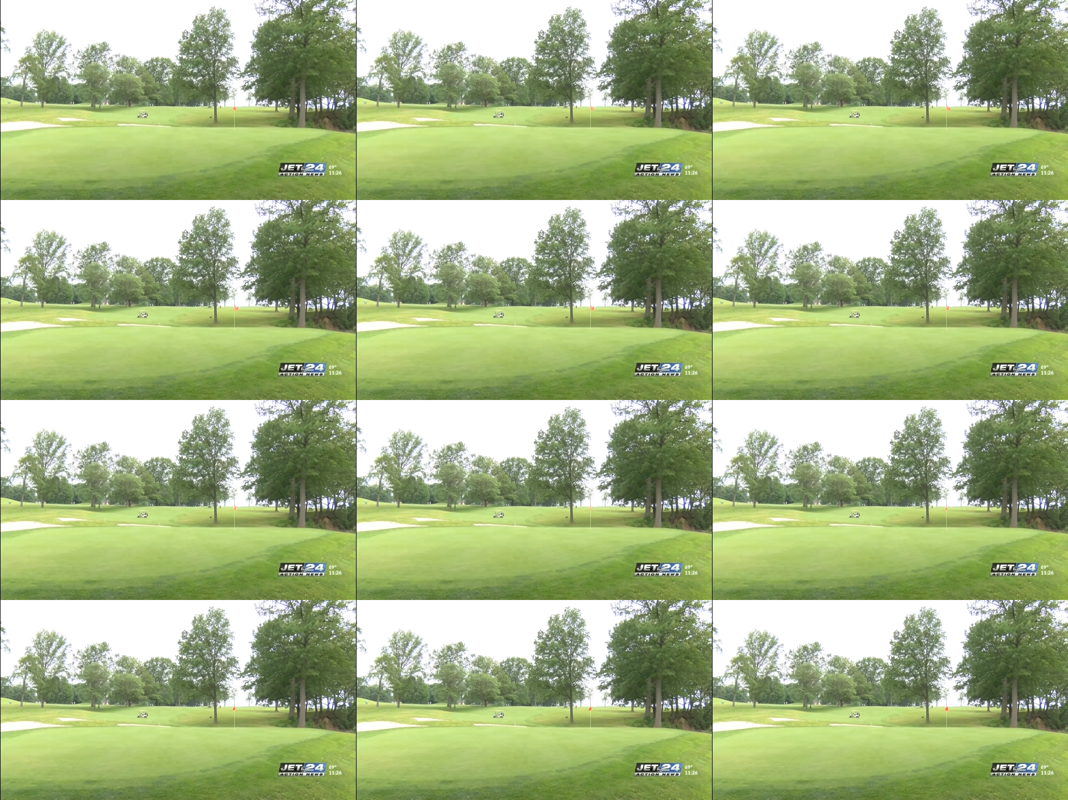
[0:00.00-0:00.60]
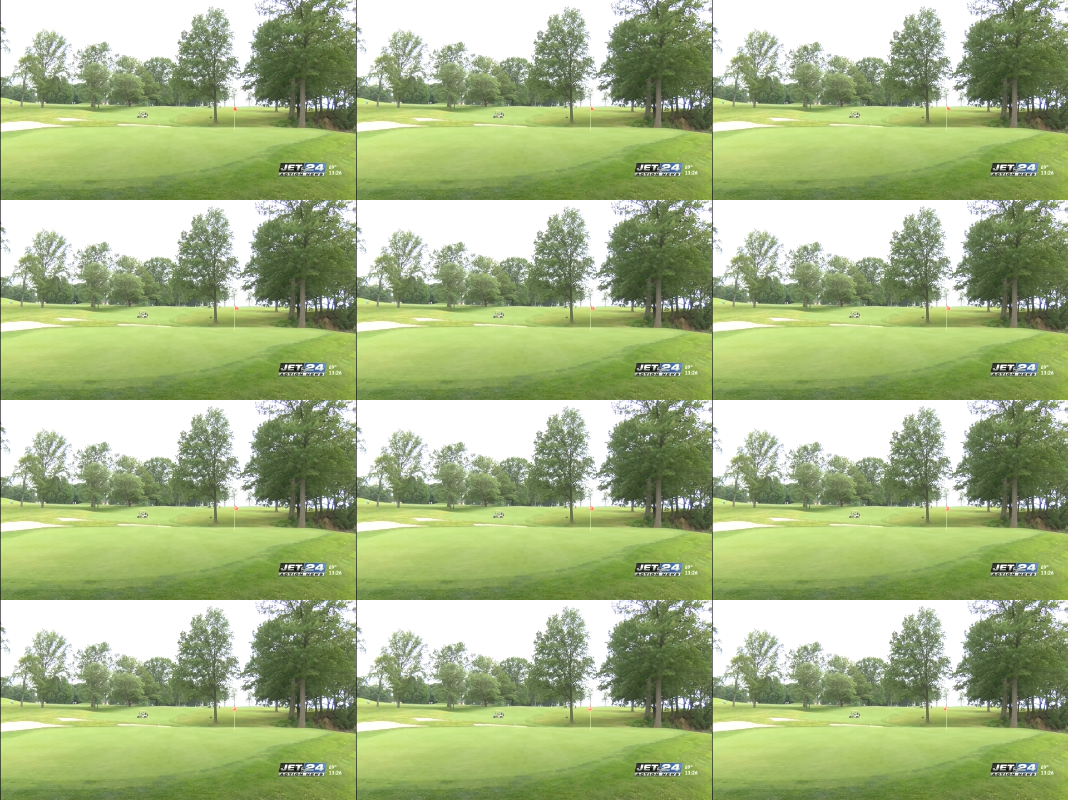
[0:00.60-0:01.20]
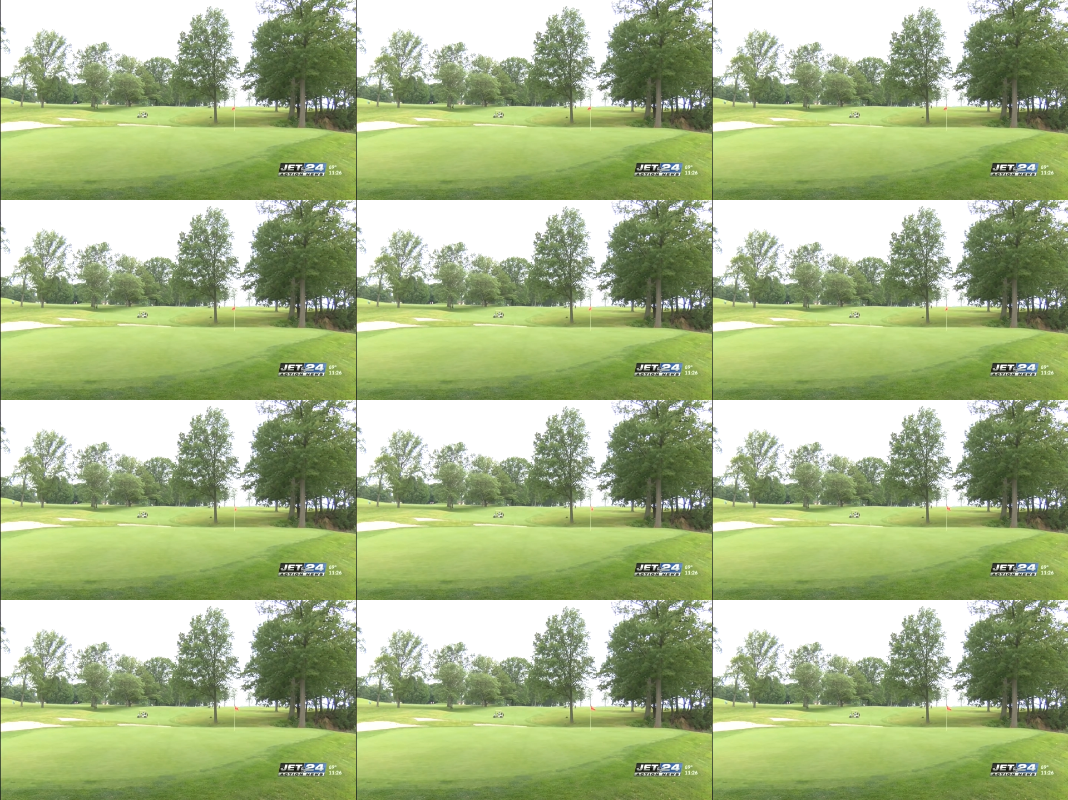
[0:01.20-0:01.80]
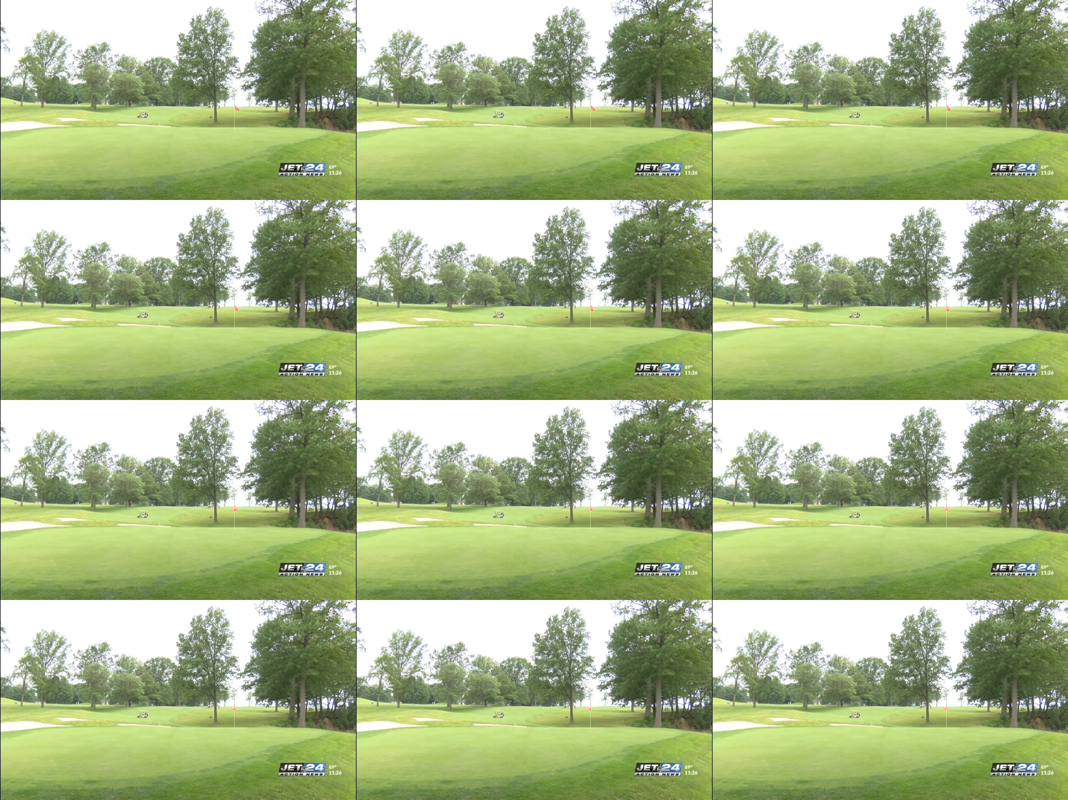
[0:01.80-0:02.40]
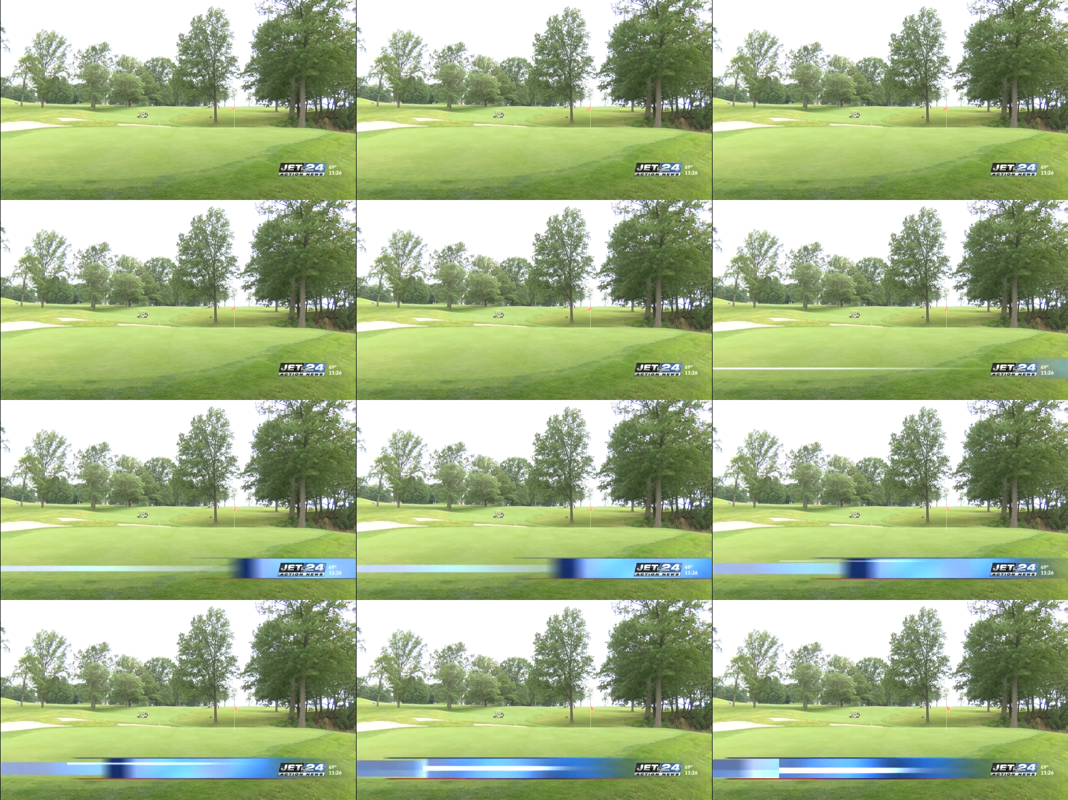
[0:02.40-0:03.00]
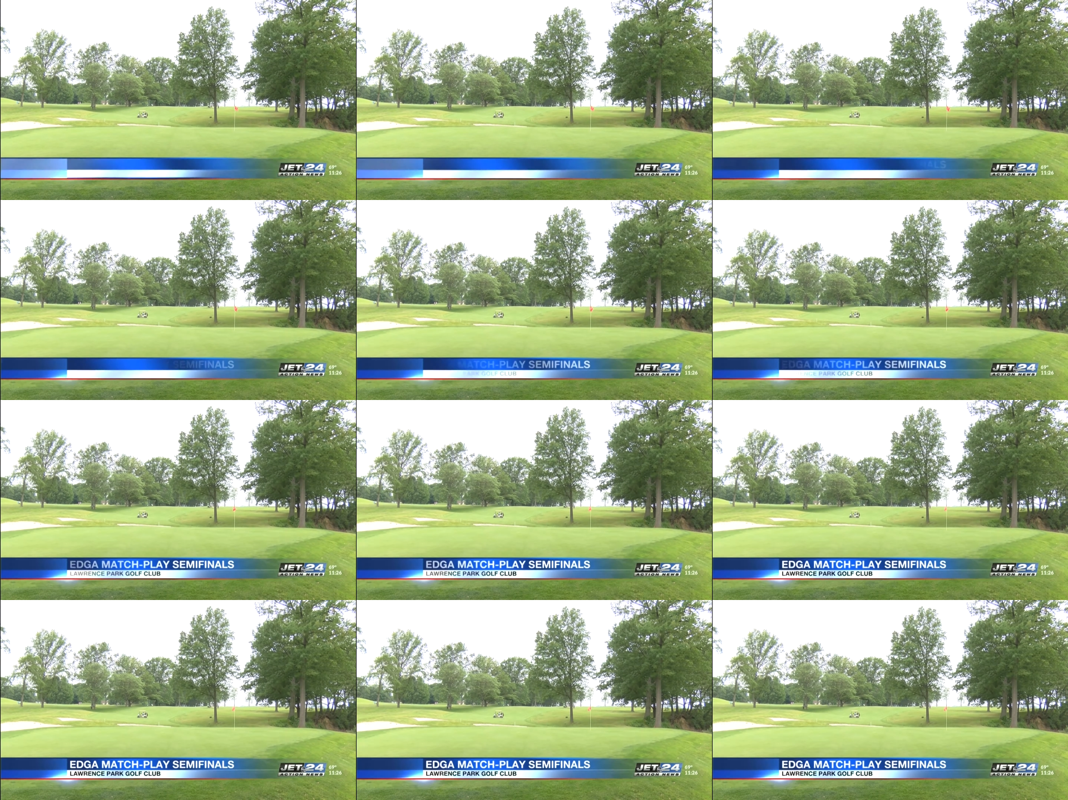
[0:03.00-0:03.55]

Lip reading: No face is visible, so there are no lips to read.